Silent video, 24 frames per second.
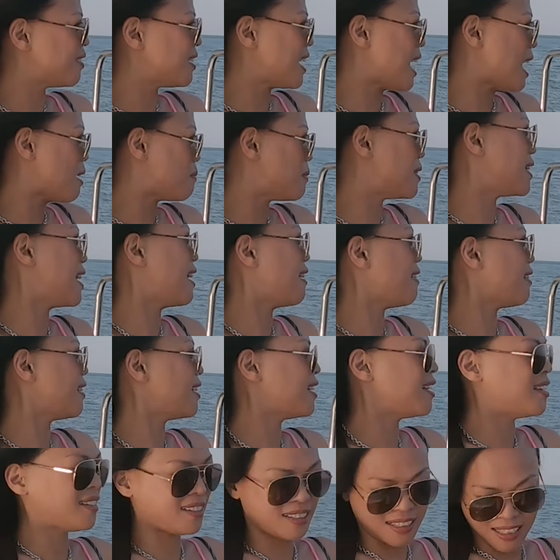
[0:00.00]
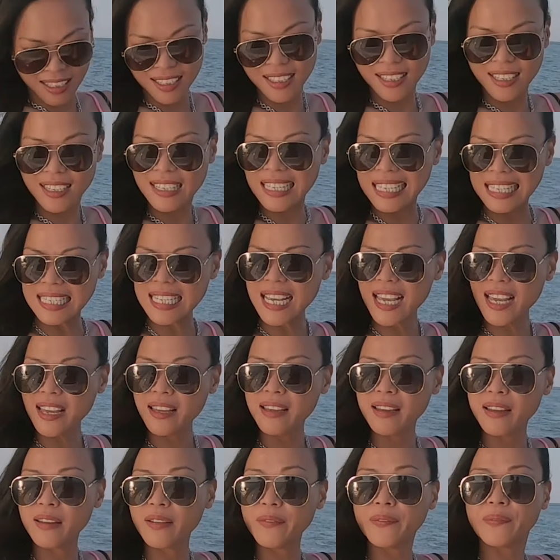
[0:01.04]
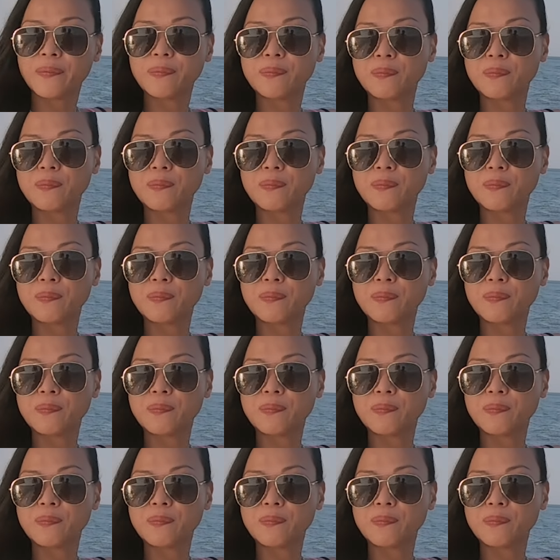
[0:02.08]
What happened, Alex? Damn.